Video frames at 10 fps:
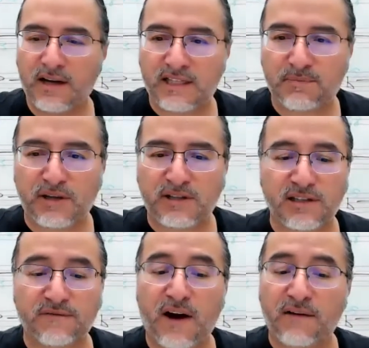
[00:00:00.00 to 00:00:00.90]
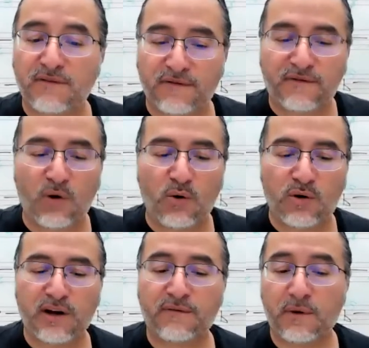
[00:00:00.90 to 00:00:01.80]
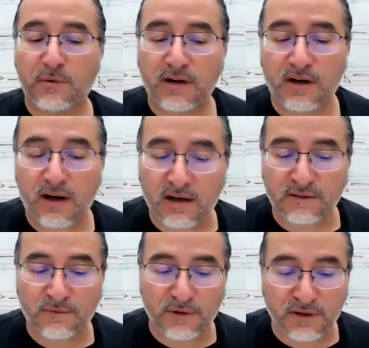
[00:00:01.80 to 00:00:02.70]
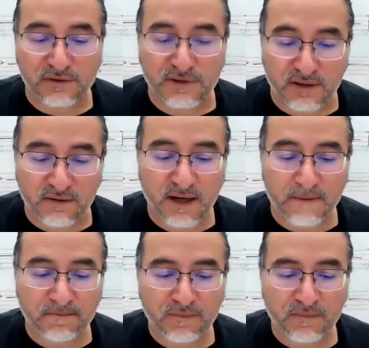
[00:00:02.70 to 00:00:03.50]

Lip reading: express as 5-to-4 if we were gonna octave reduce it, right?